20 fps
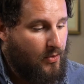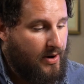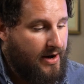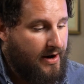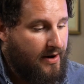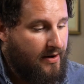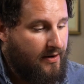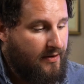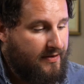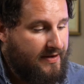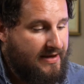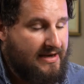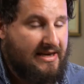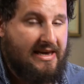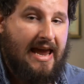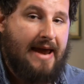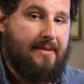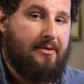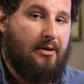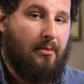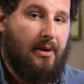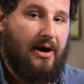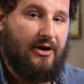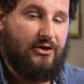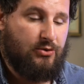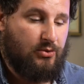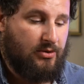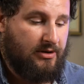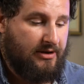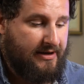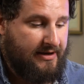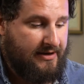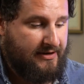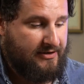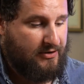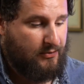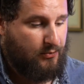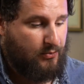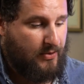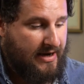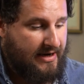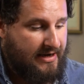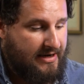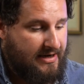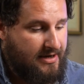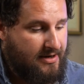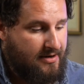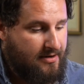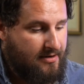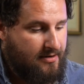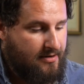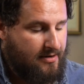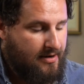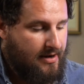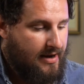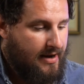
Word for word: where the camera module is right here.